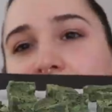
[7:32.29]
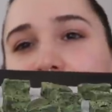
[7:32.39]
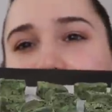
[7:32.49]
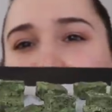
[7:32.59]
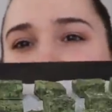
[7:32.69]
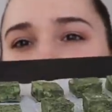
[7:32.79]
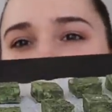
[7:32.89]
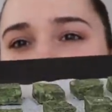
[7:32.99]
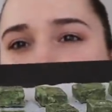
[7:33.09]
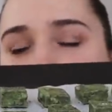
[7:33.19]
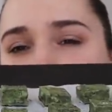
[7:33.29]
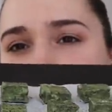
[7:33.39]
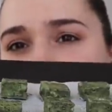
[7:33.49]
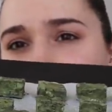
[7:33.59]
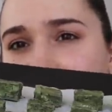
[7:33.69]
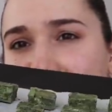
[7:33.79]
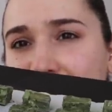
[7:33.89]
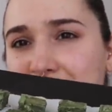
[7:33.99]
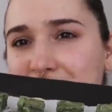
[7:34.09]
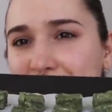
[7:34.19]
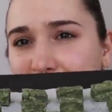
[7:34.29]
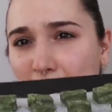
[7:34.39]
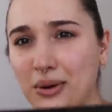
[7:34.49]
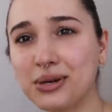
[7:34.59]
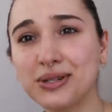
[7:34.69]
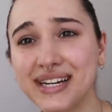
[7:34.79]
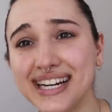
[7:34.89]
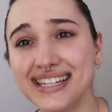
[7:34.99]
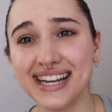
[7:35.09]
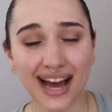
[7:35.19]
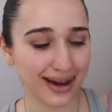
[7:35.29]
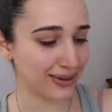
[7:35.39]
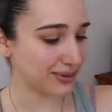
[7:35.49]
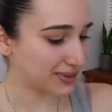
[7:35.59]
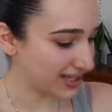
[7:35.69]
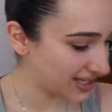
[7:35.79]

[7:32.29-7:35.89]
They're like, so green now.